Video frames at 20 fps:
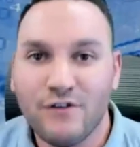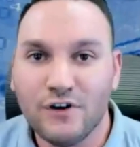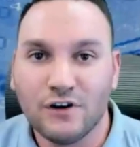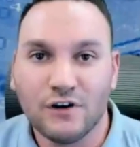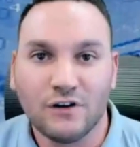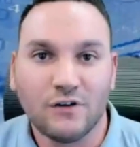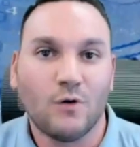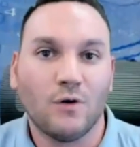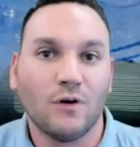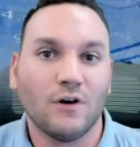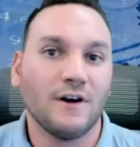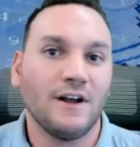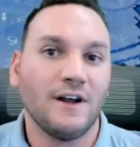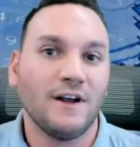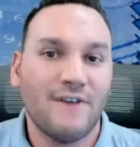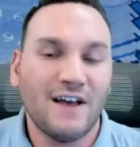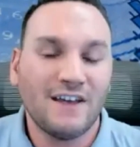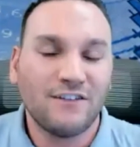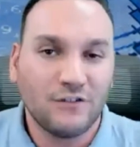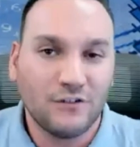or
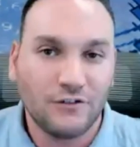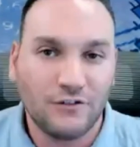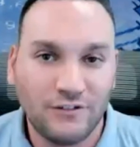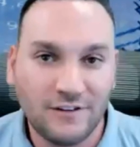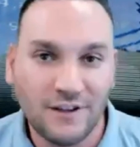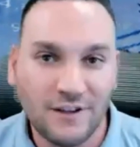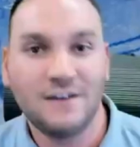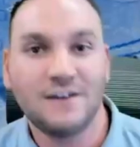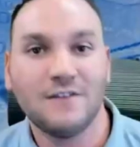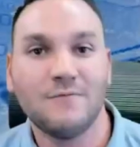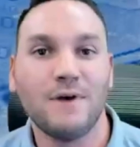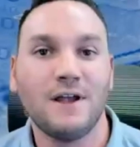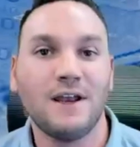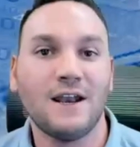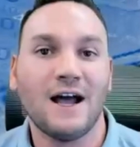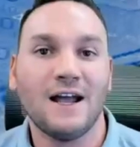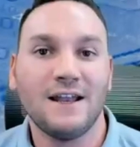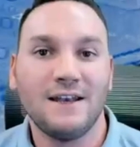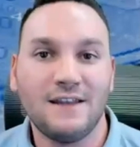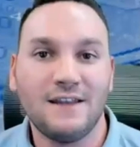investor sentiment
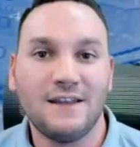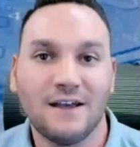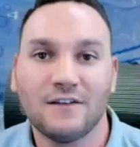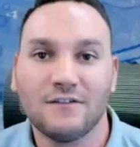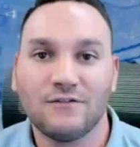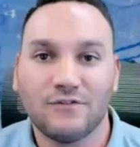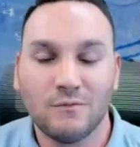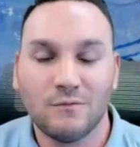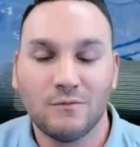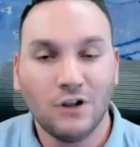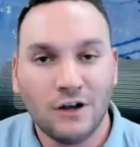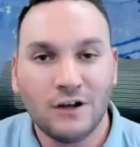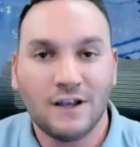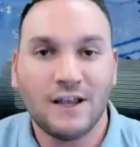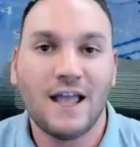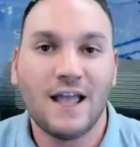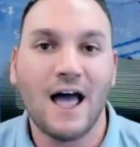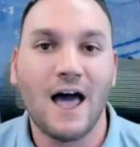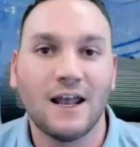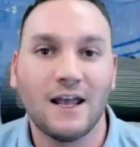ideas from looking
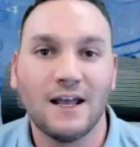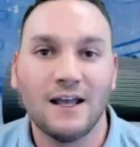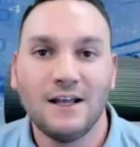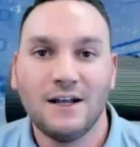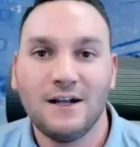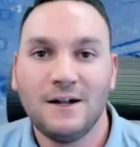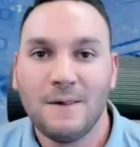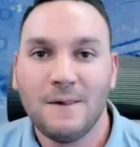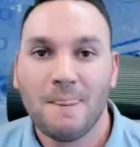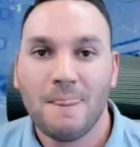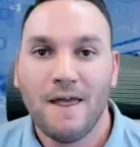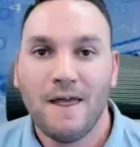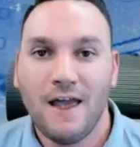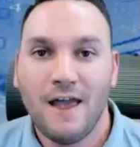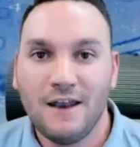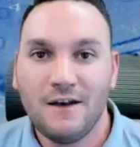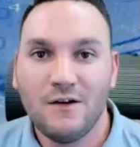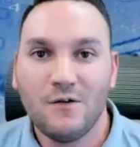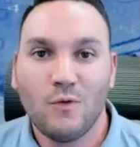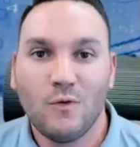at it.
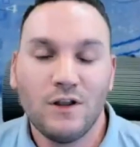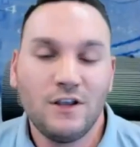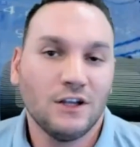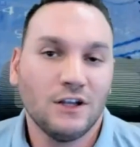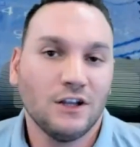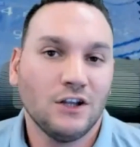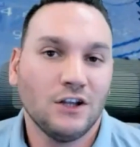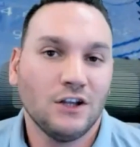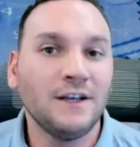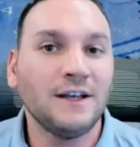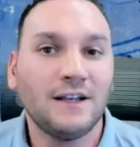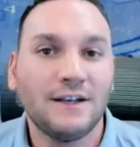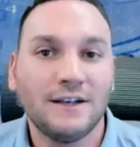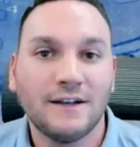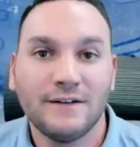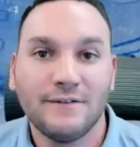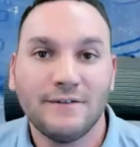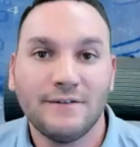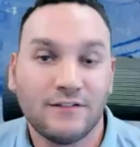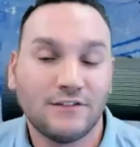And when you look at
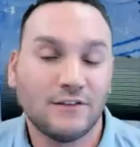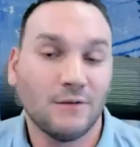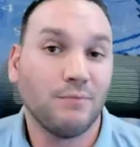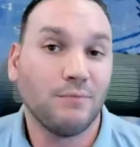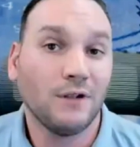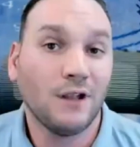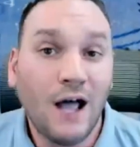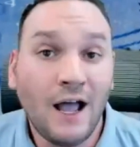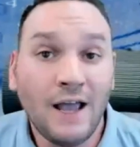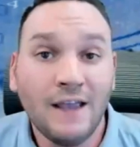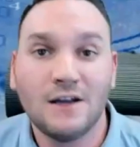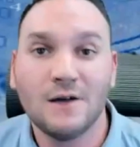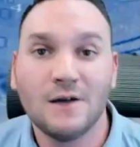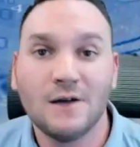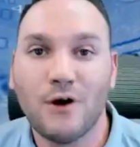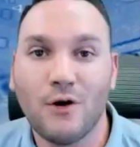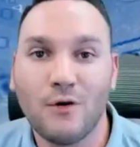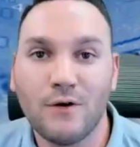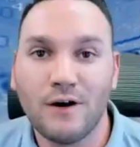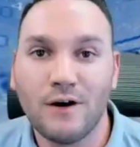the supply
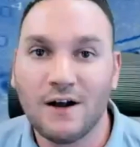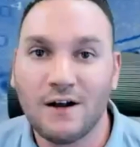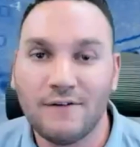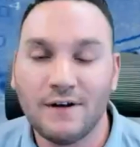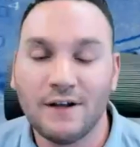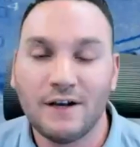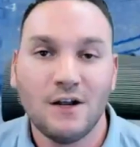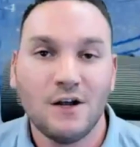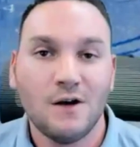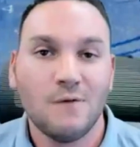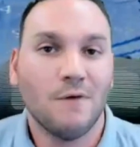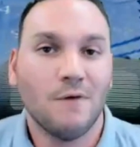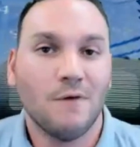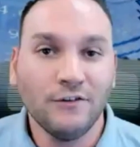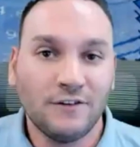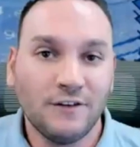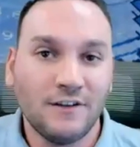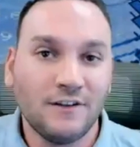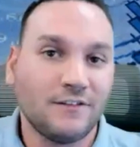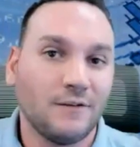component of it, most
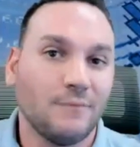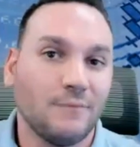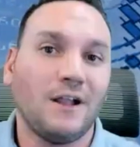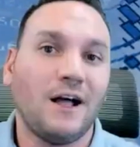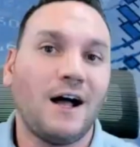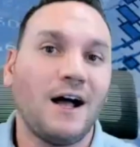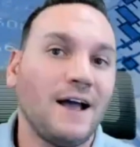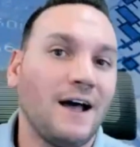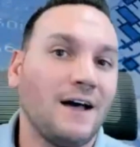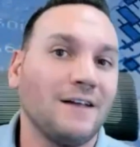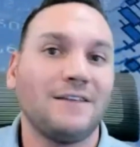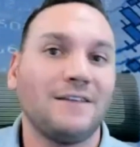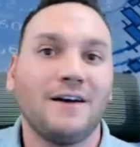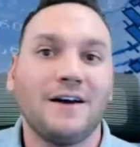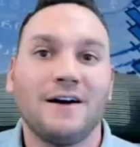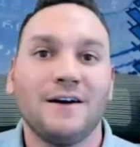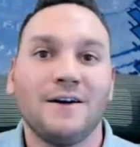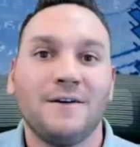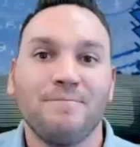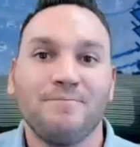of the supply out
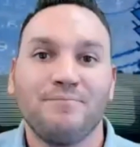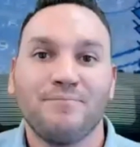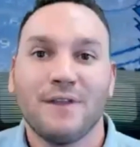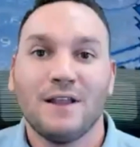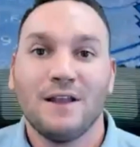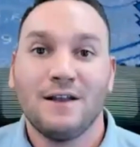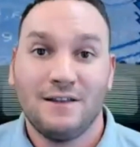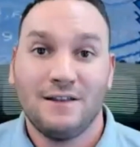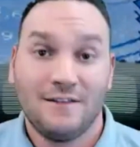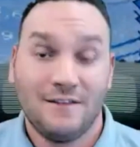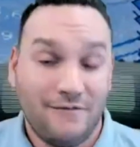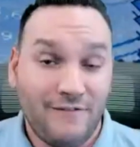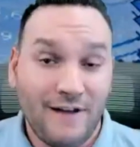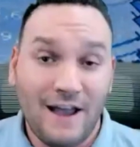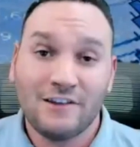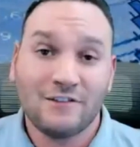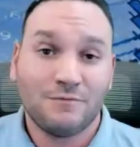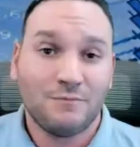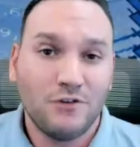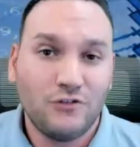there, the
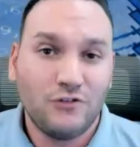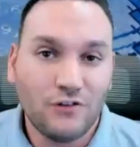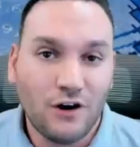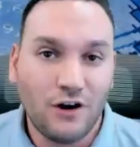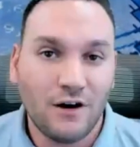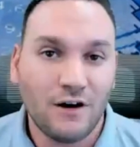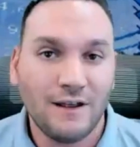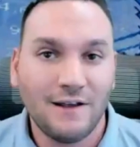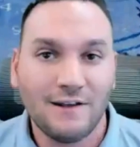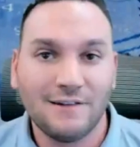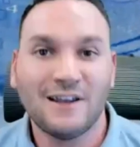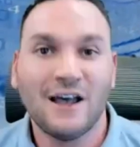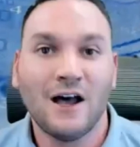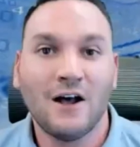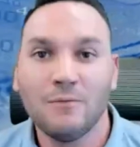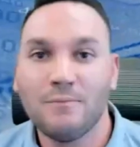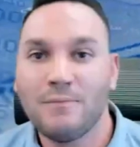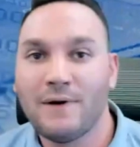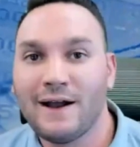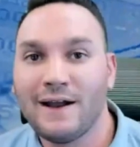vast majority is
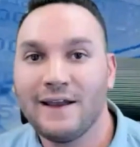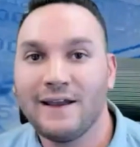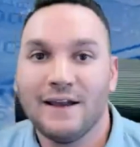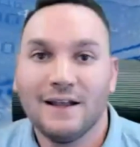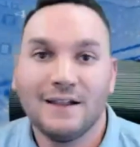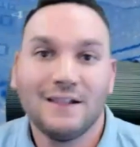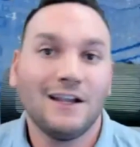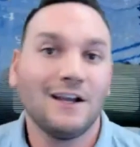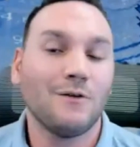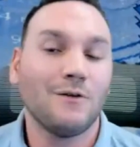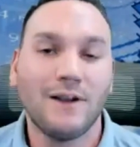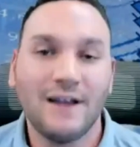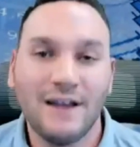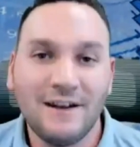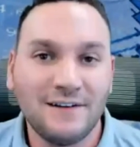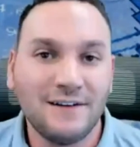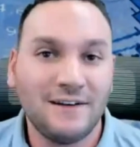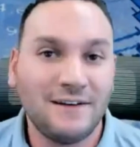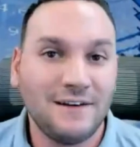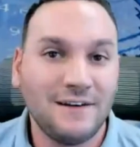held by illiquid
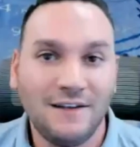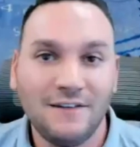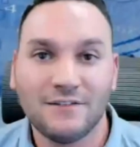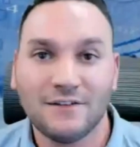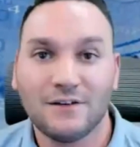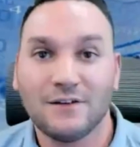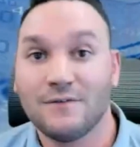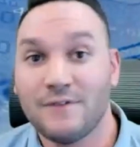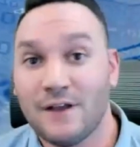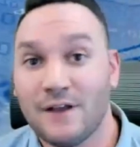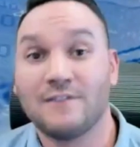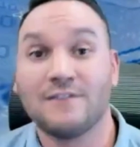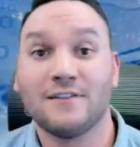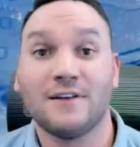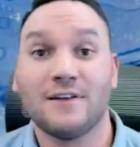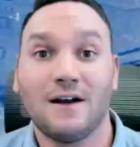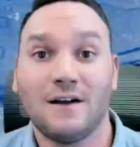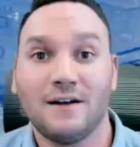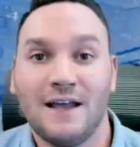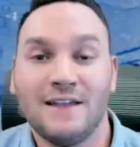entities. That's
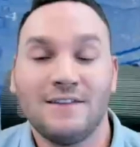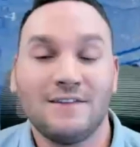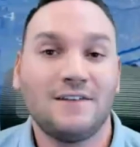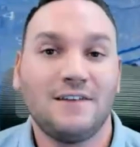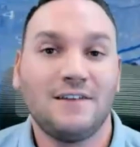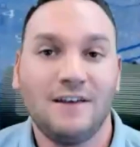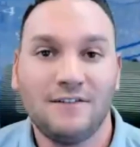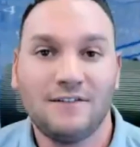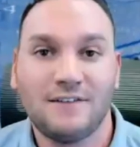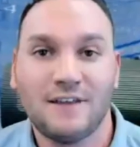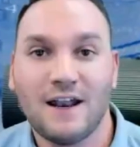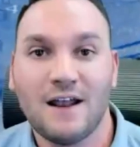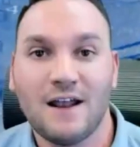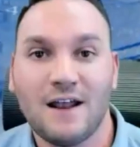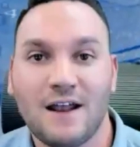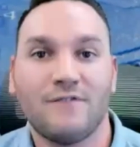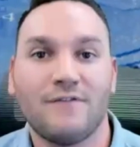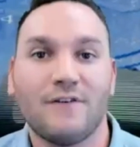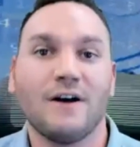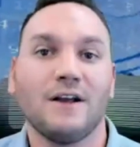entities that have a
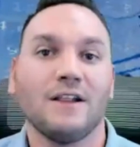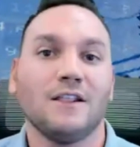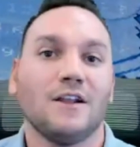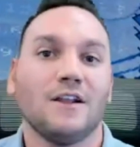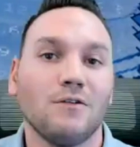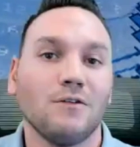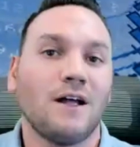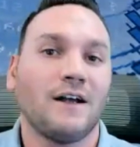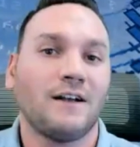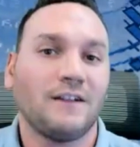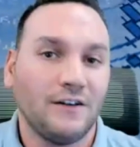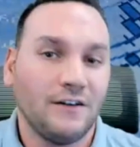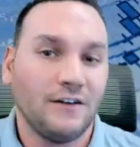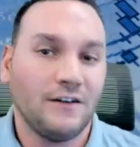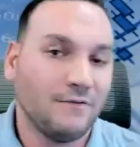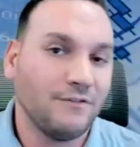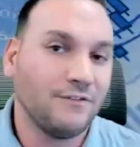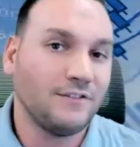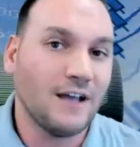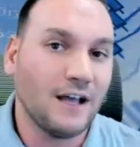very low likelihood of
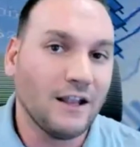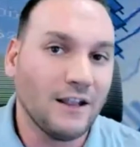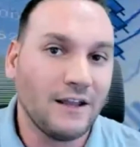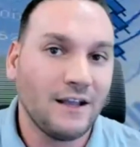selling,